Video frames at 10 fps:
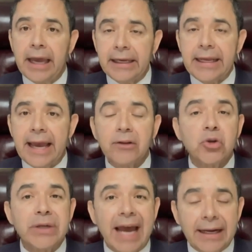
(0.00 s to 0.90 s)
88
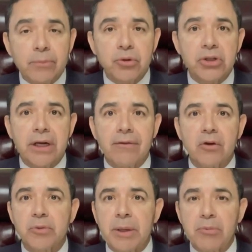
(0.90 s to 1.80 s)
to 90 percent of
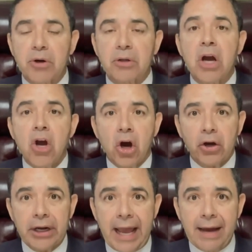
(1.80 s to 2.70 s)
those people are
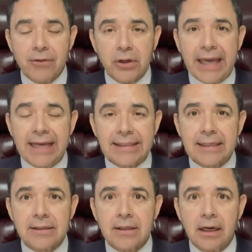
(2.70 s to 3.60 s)
going to have their
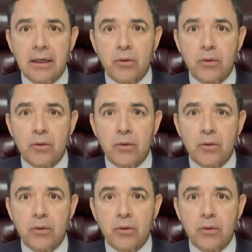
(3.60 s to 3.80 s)
cases uh,